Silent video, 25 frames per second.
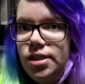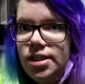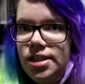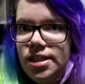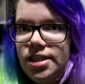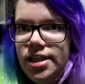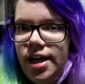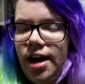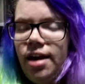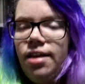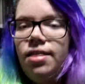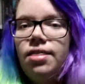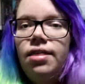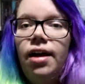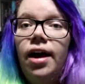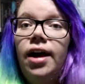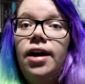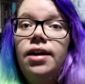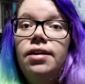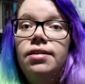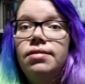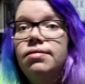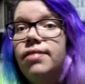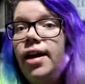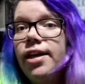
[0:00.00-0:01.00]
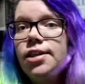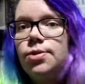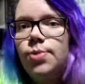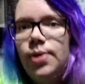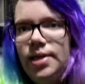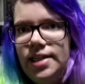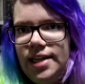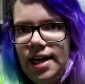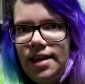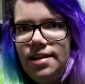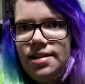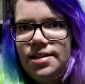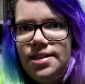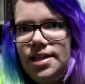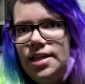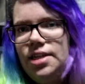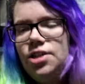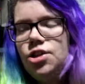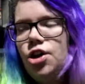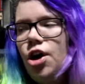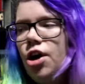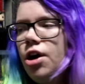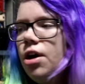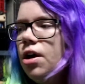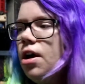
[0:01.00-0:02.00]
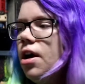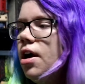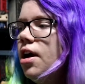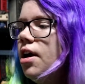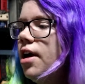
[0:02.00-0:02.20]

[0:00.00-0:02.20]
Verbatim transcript: to Death, and that's when Death sees her,